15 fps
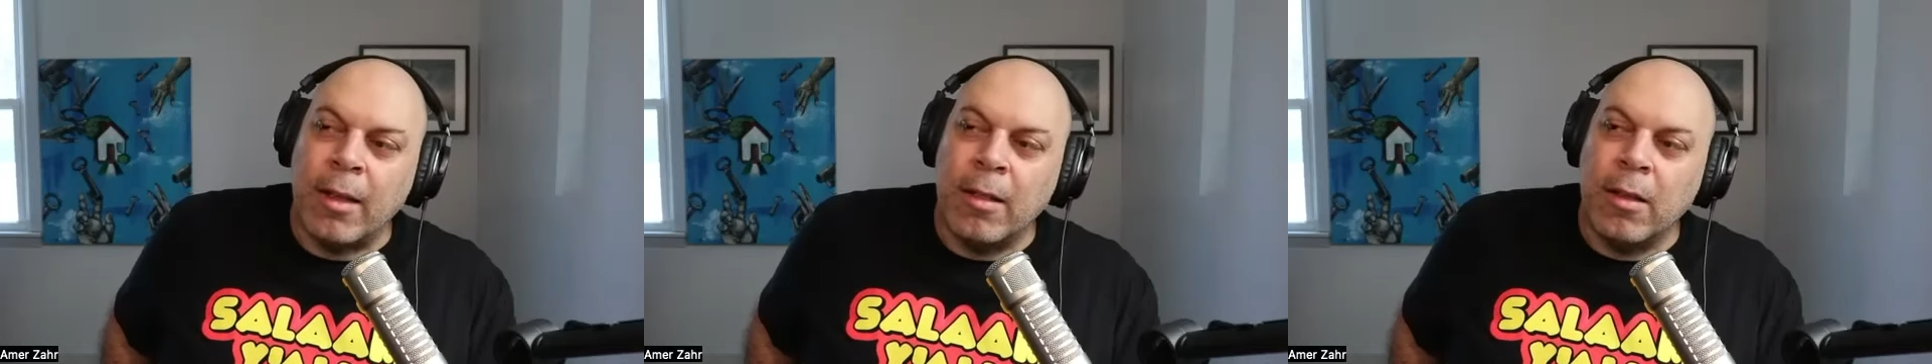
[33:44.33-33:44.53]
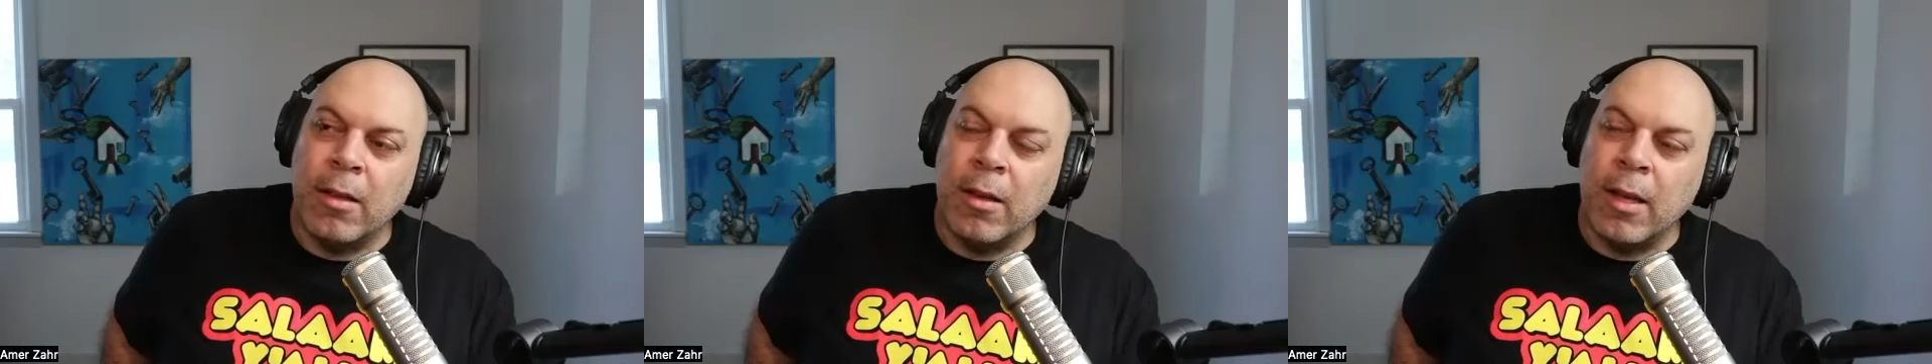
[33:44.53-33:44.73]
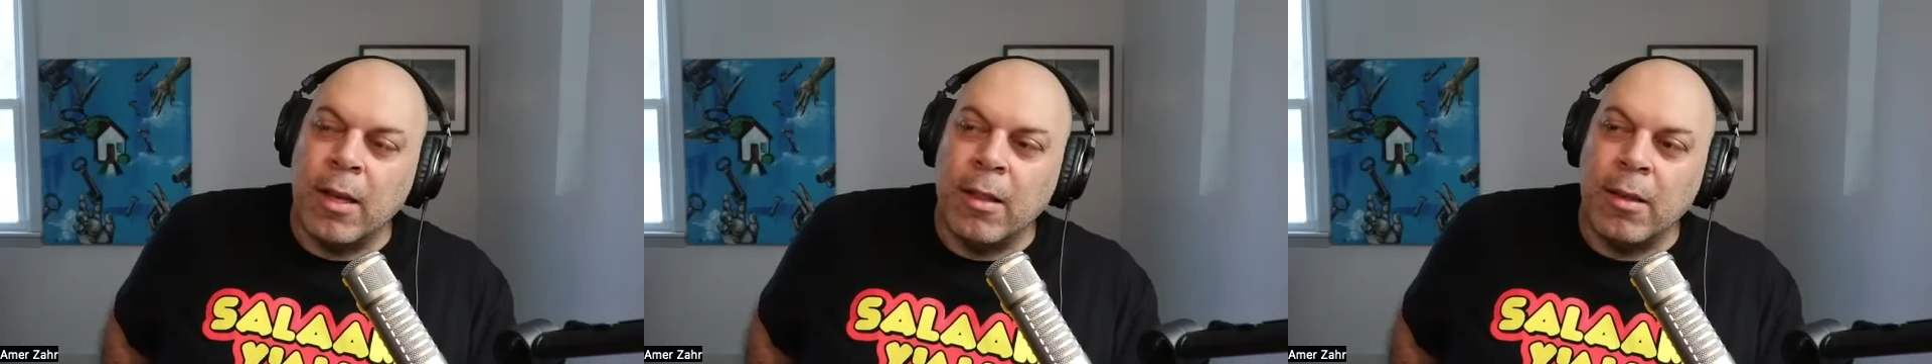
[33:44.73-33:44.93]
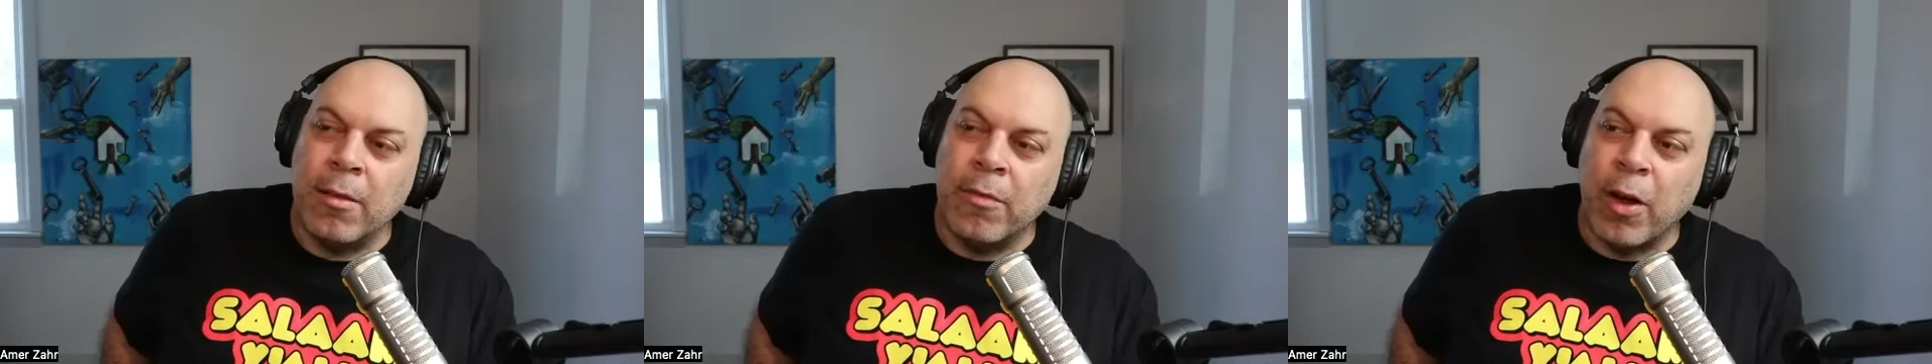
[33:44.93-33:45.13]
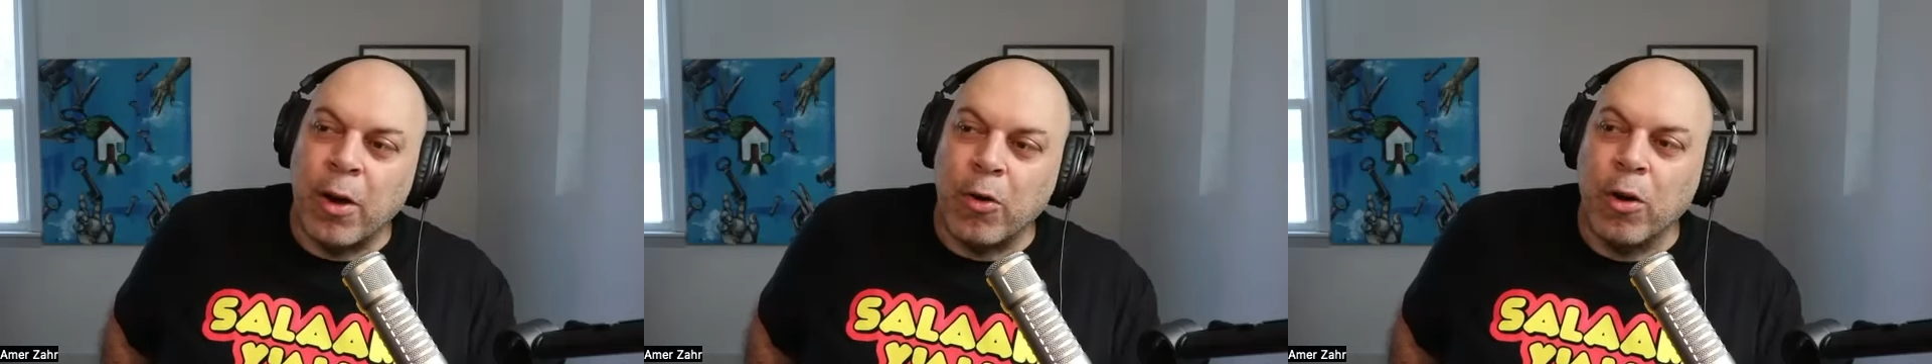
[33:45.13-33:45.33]
in the in the
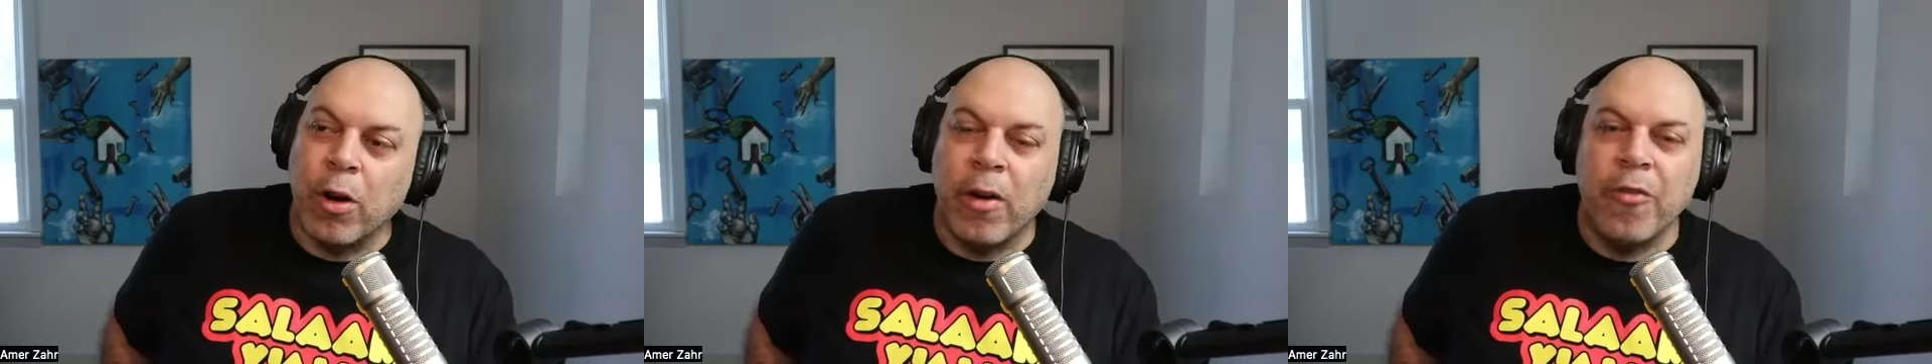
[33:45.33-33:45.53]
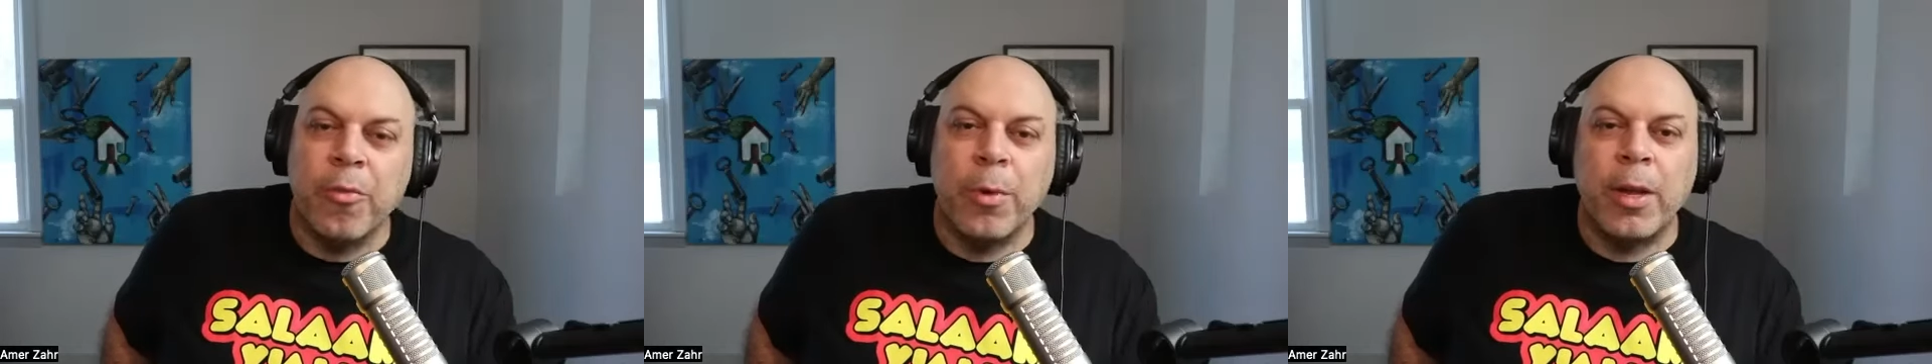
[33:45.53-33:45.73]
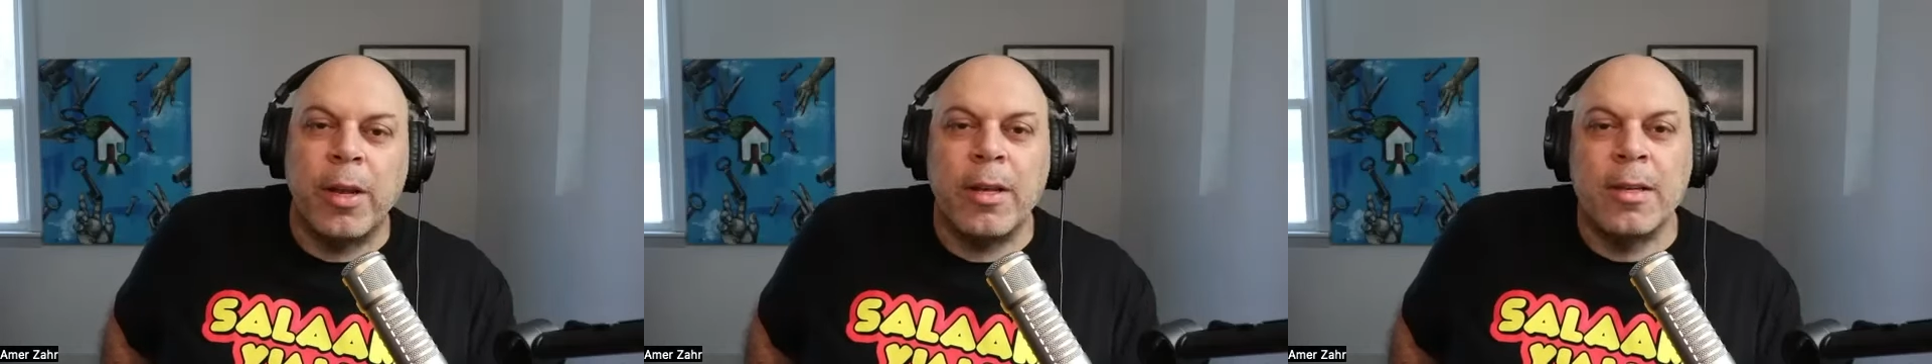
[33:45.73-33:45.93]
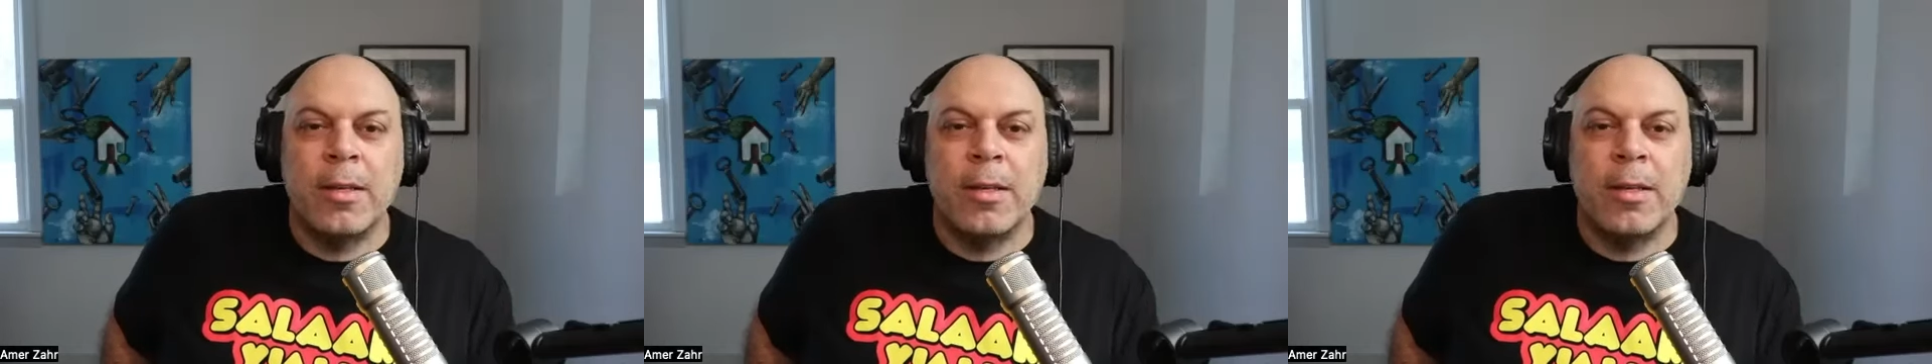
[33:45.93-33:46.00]
federal government